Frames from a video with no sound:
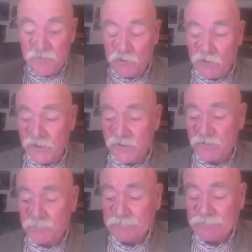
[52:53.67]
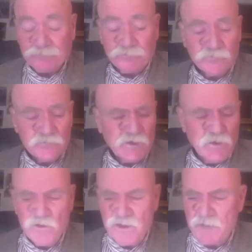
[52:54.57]
police
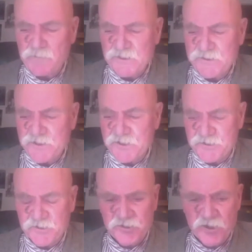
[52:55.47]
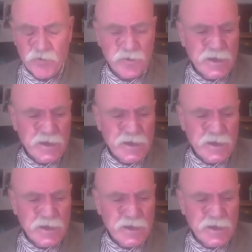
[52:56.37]
with APCs, etc.